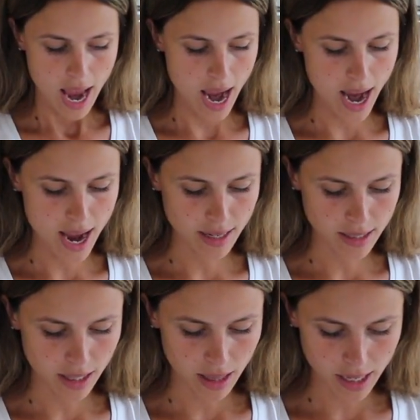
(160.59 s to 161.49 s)
And
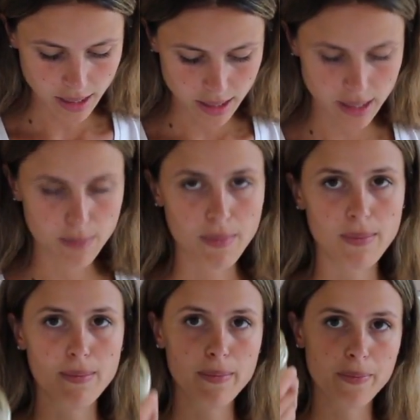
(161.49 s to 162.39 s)
this
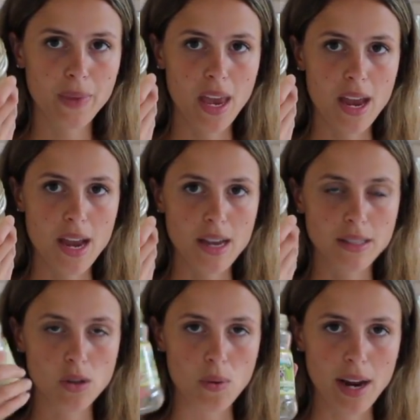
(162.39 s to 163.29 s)

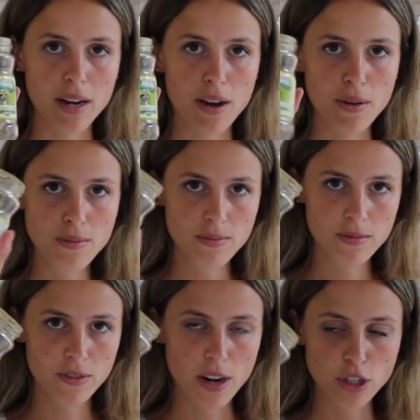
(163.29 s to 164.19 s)
is oregano,
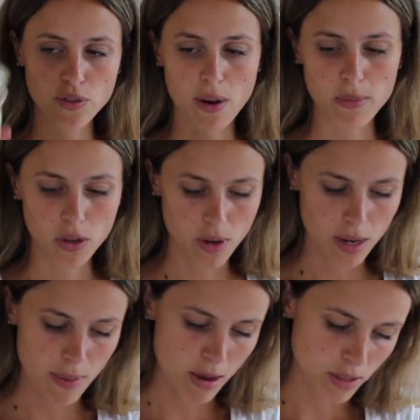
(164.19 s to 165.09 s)
fresh from the
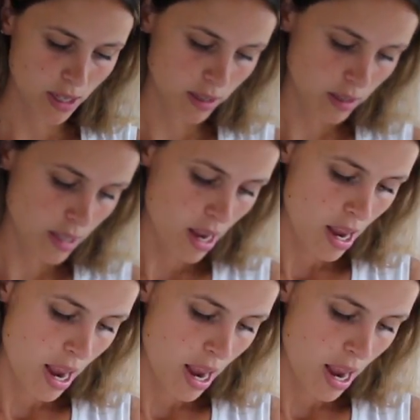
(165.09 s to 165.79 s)
Greek mountains.